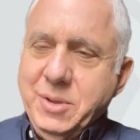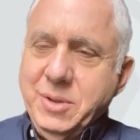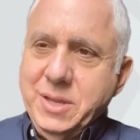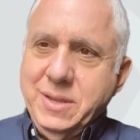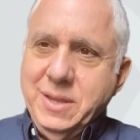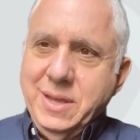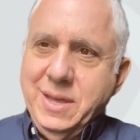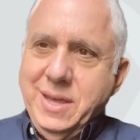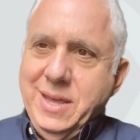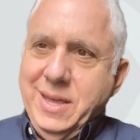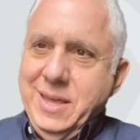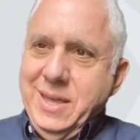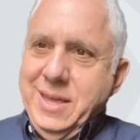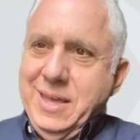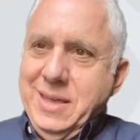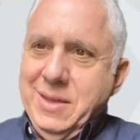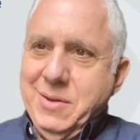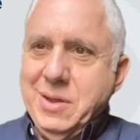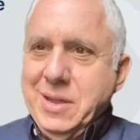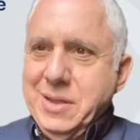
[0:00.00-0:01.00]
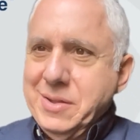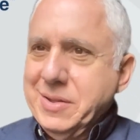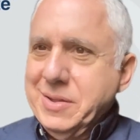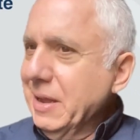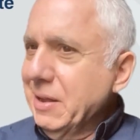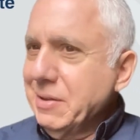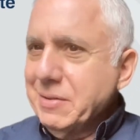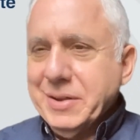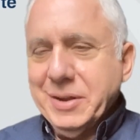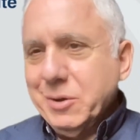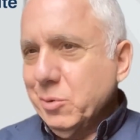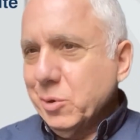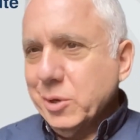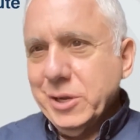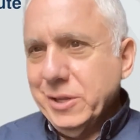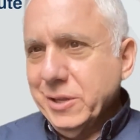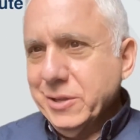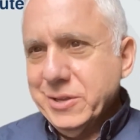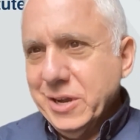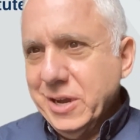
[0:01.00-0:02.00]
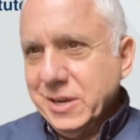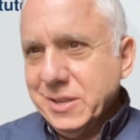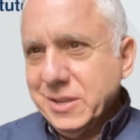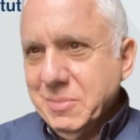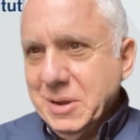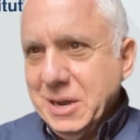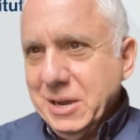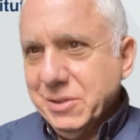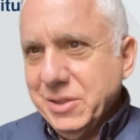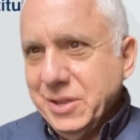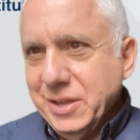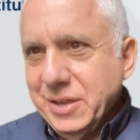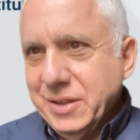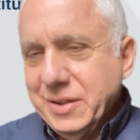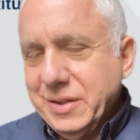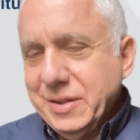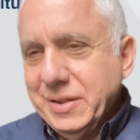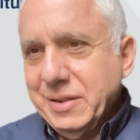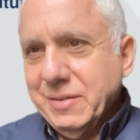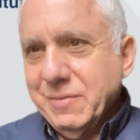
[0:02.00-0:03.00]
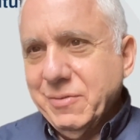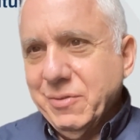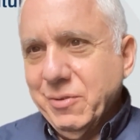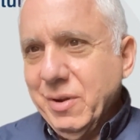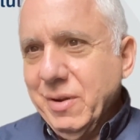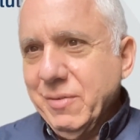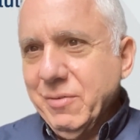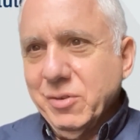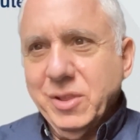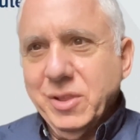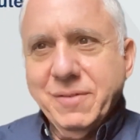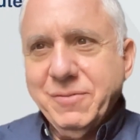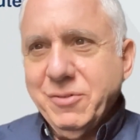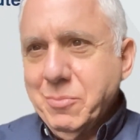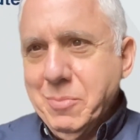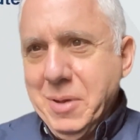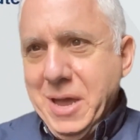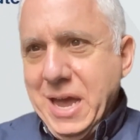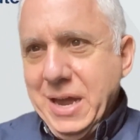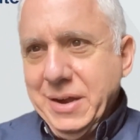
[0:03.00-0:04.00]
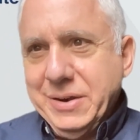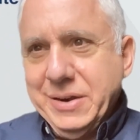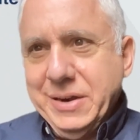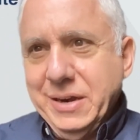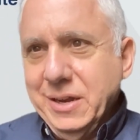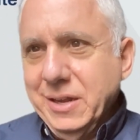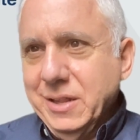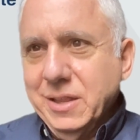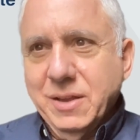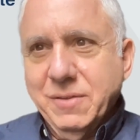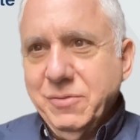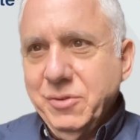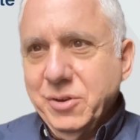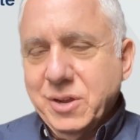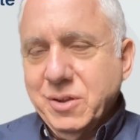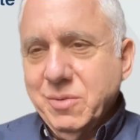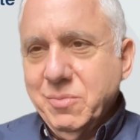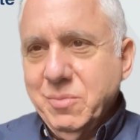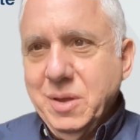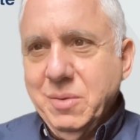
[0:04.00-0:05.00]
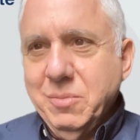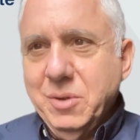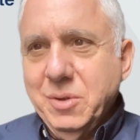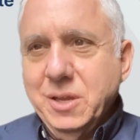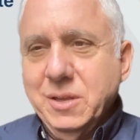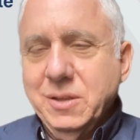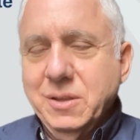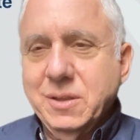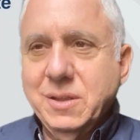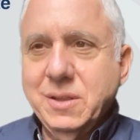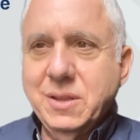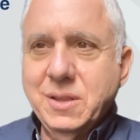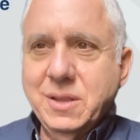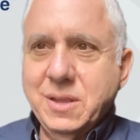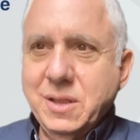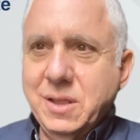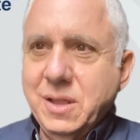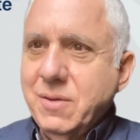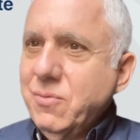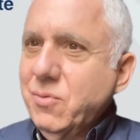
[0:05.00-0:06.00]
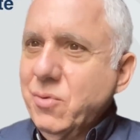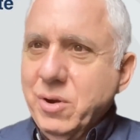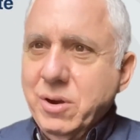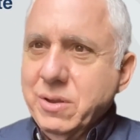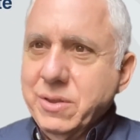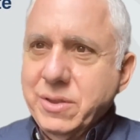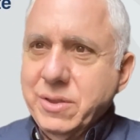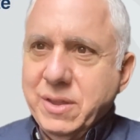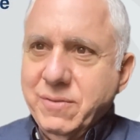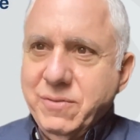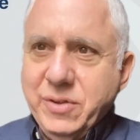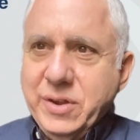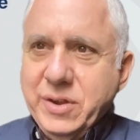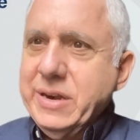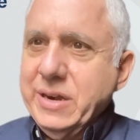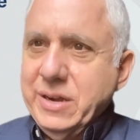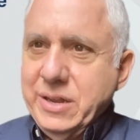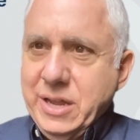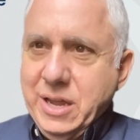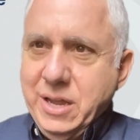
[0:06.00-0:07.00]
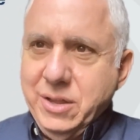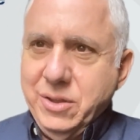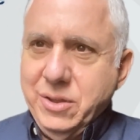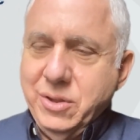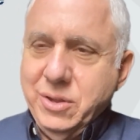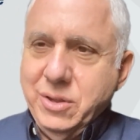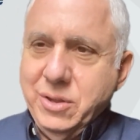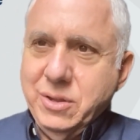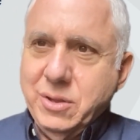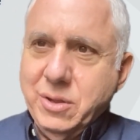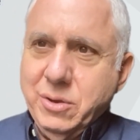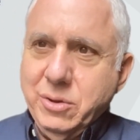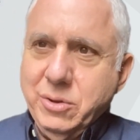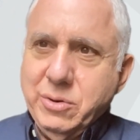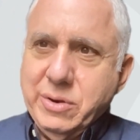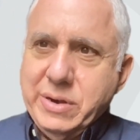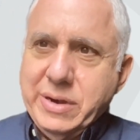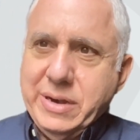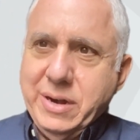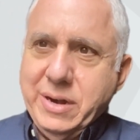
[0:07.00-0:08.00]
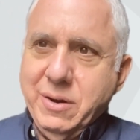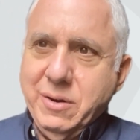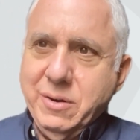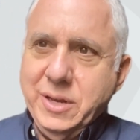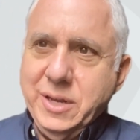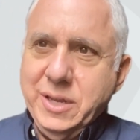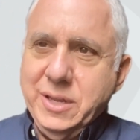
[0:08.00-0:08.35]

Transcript: And it sounds like we could have talked about this forever. Love your passion, love your commitment, love where the vision that, you shared.